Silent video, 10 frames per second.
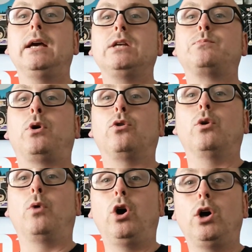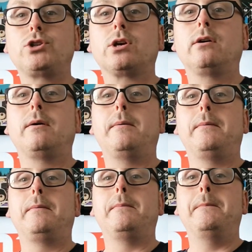is put the word
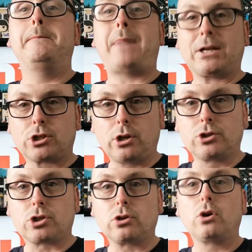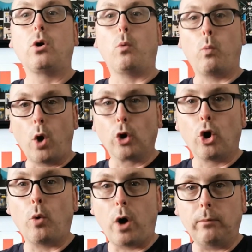Masters
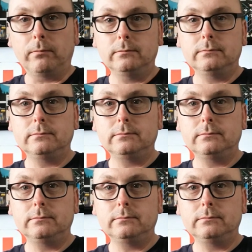101.